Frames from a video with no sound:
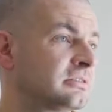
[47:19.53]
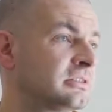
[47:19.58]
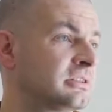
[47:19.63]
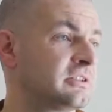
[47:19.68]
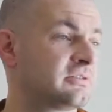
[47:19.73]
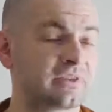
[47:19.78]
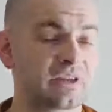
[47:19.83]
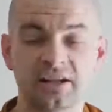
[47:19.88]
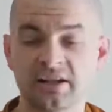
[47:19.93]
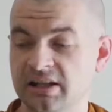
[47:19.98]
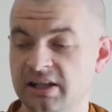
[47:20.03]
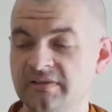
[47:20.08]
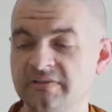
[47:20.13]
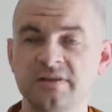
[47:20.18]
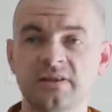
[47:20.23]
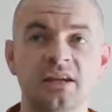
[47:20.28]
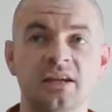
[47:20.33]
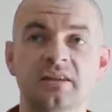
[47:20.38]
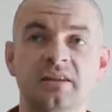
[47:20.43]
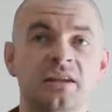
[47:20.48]
If they leave
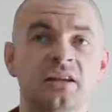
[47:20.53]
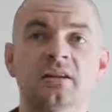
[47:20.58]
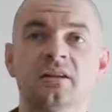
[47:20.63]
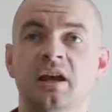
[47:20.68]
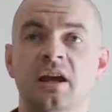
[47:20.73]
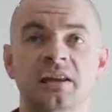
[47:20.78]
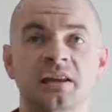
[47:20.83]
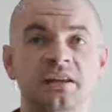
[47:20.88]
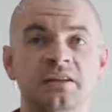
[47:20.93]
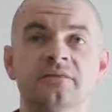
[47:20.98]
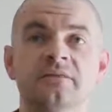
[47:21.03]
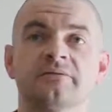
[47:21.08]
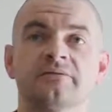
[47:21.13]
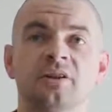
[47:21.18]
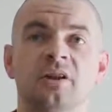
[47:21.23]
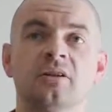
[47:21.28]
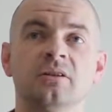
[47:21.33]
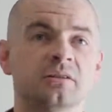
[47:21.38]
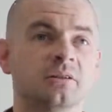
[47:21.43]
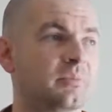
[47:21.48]
it there then, at least I've
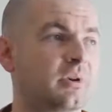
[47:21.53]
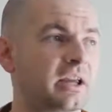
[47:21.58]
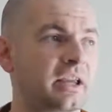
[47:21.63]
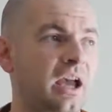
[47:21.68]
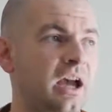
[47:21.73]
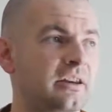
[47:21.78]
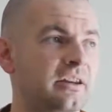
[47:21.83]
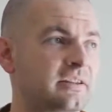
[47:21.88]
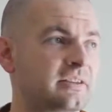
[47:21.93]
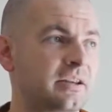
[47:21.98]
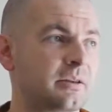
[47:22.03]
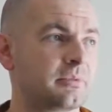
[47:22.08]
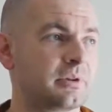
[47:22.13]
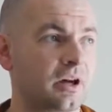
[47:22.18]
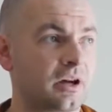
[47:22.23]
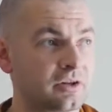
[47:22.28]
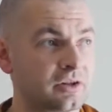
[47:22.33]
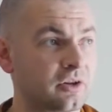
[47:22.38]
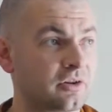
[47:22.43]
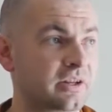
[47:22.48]
told them I can't accept it,
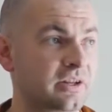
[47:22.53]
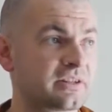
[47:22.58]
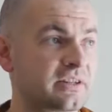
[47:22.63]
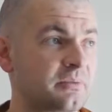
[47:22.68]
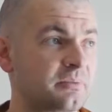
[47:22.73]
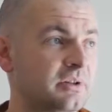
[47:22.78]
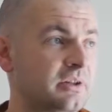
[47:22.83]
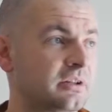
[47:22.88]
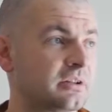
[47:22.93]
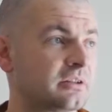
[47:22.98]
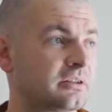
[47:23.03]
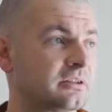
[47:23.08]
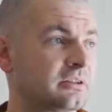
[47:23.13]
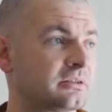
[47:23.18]
I don't accept it.